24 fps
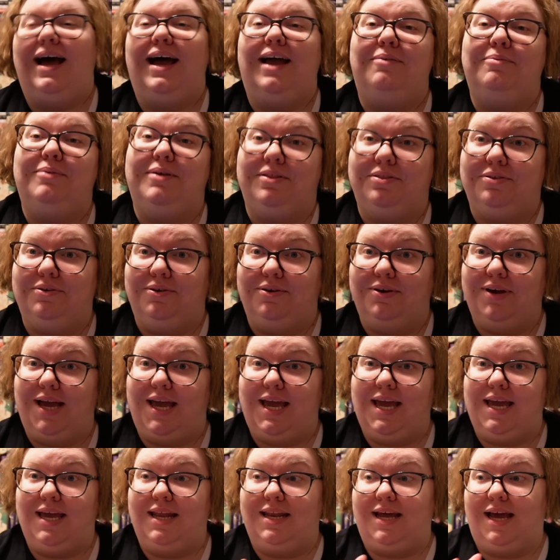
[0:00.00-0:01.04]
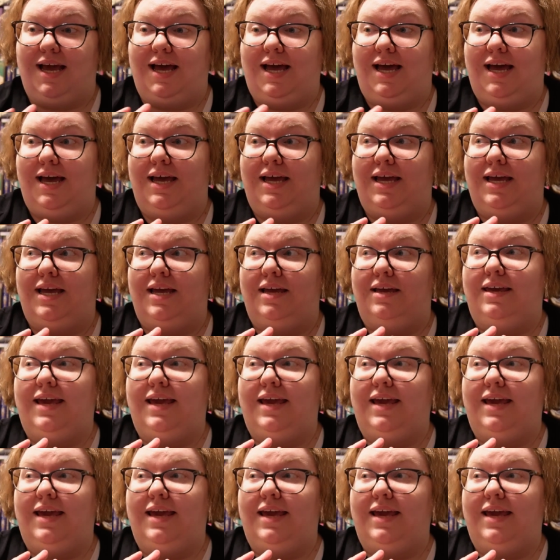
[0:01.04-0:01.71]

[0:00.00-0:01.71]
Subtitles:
I went through and I